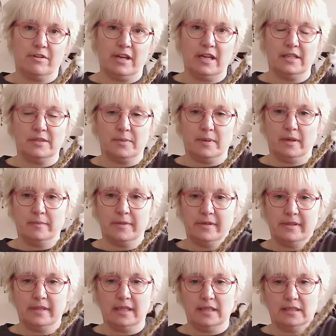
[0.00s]
3s when I'm
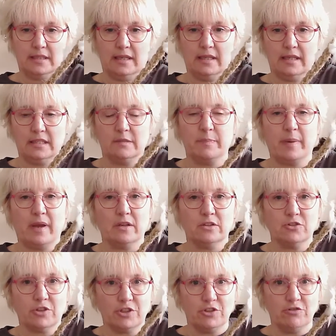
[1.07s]
doing things like this,
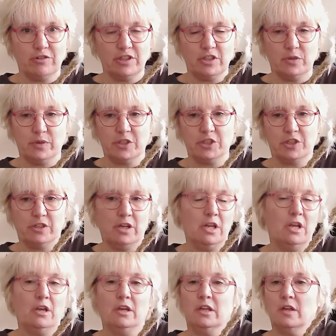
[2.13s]
but trust your
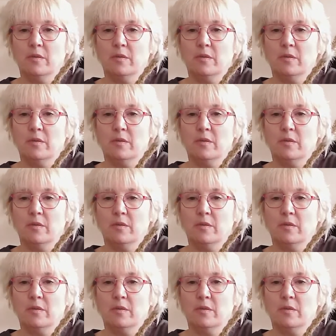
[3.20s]
intuition.